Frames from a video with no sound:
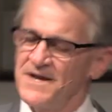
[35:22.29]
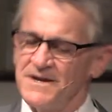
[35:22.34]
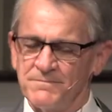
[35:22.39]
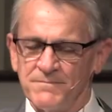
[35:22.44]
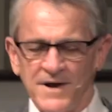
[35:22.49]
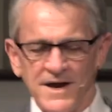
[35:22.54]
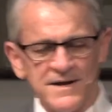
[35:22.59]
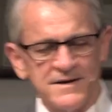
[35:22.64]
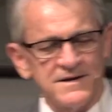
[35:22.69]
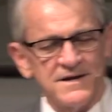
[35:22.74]

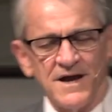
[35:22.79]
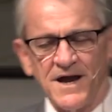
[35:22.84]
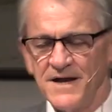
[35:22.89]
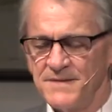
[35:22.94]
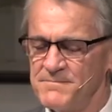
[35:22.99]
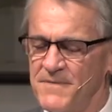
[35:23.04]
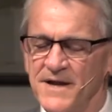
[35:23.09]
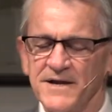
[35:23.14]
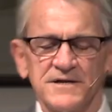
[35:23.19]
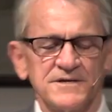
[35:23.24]
My, I,
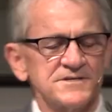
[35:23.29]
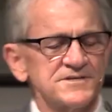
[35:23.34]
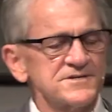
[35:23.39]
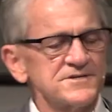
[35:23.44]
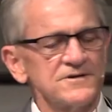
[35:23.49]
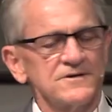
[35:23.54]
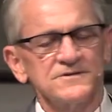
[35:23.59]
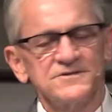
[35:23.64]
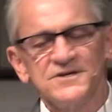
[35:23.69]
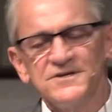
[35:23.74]
my
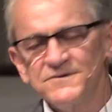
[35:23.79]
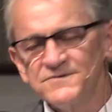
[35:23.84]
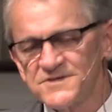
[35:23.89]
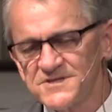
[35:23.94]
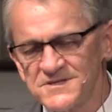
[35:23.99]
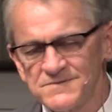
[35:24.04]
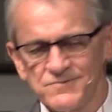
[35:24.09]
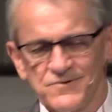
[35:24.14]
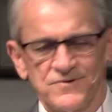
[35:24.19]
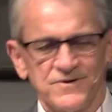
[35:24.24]
concern to you
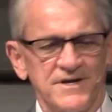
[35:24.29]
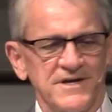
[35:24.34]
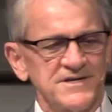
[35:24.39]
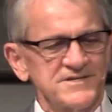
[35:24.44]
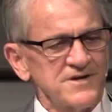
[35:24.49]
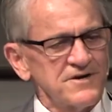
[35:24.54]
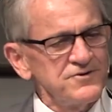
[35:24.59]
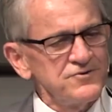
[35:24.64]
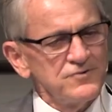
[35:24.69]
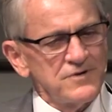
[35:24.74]
this morning
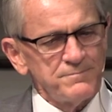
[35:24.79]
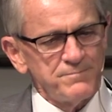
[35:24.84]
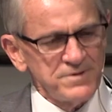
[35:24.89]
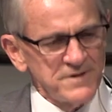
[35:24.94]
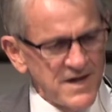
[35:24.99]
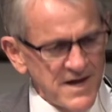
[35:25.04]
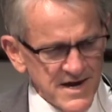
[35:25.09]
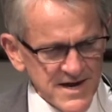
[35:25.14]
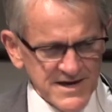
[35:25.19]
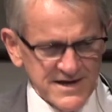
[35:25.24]
is are you
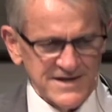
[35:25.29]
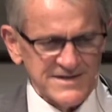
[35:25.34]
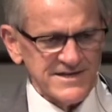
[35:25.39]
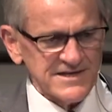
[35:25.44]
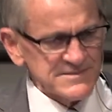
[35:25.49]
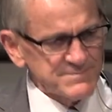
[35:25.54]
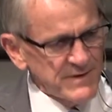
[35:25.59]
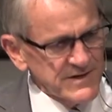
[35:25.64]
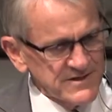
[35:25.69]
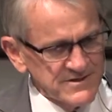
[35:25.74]
applying it?
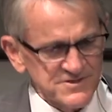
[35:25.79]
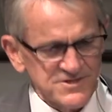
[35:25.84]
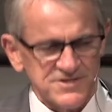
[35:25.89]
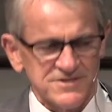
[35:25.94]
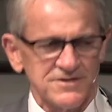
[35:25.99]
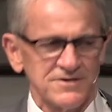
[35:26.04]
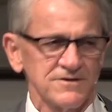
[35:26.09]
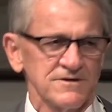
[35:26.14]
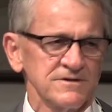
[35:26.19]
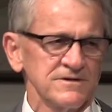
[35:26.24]
That's my
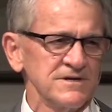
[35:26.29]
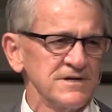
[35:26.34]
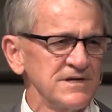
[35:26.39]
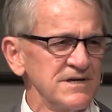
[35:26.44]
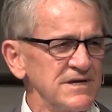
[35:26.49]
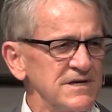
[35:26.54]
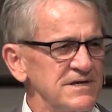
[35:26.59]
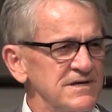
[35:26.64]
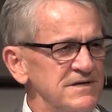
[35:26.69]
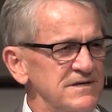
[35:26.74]
concern.
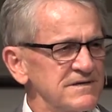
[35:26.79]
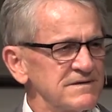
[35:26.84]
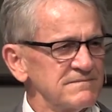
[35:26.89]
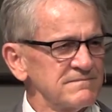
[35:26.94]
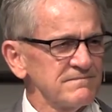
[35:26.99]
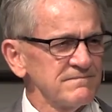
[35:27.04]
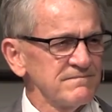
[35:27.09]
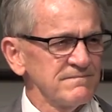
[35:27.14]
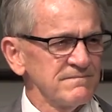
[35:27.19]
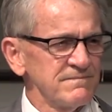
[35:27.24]

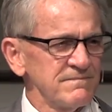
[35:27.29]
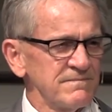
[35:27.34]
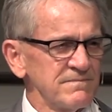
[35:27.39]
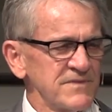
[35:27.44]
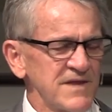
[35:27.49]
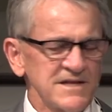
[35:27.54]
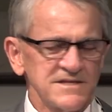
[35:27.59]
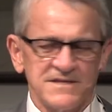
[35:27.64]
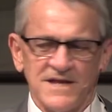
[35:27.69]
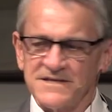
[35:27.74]

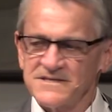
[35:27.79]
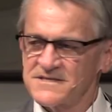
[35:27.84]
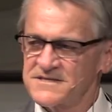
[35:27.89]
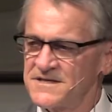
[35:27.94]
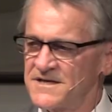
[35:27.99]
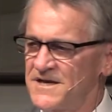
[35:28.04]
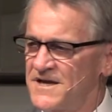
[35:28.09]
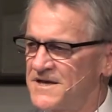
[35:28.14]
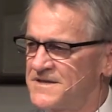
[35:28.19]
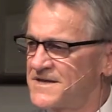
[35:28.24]
That, that's,
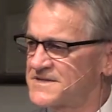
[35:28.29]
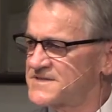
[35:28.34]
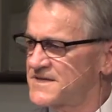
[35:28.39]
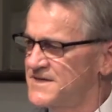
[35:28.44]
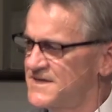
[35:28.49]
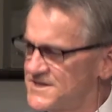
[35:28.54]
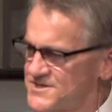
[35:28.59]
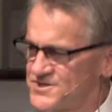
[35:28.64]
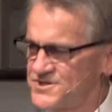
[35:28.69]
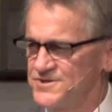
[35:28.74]
the, that's an
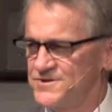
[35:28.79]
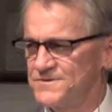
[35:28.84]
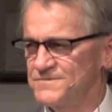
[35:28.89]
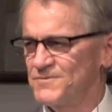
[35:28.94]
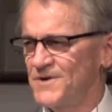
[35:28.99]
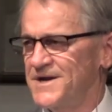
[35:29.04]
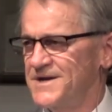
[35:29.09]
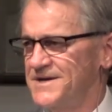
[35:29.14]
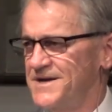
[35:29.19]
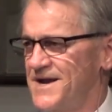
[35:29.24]
issue
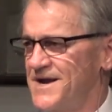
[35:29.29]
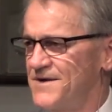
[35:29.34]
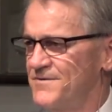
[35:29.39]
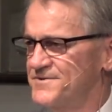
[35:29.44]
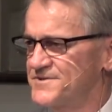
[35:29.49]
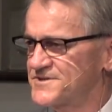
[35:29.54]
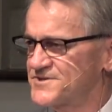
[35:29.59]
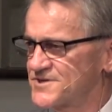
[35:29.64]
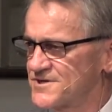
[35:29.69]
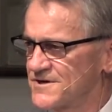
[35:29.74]
right now
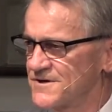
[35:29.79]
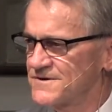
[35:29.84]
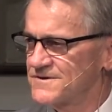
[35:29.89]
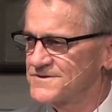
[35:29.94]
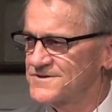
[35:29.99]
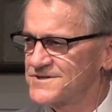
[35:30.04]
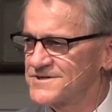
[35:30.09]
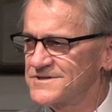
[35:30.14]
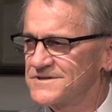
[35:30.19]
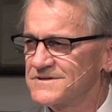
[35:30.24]
in the
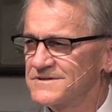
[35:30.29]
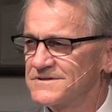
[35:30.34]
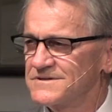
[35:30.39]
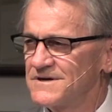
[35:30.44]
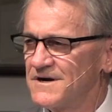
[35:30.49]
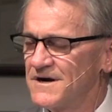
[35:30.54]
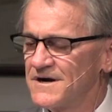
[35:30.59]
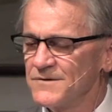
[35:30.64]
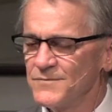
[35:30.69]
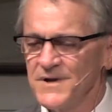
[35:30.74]
church.
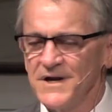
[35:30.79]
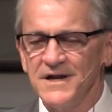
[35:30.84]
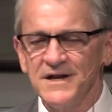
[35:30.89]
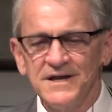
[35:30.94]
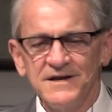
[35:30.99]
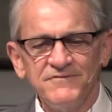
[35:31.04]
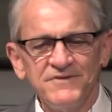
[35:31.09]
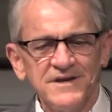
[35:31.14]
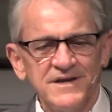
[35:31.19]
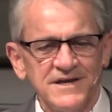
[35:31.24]
Are we
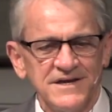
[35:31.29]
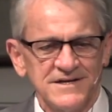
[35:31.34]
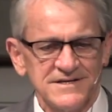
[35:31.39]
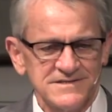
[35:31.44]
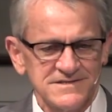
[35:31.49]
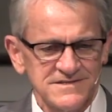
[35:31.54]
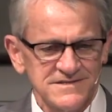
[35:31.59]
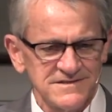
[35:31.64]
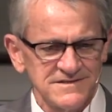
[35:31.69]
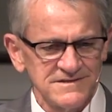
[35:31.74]
living
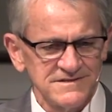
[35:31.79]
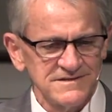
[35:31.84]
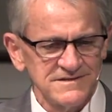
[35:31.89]
it?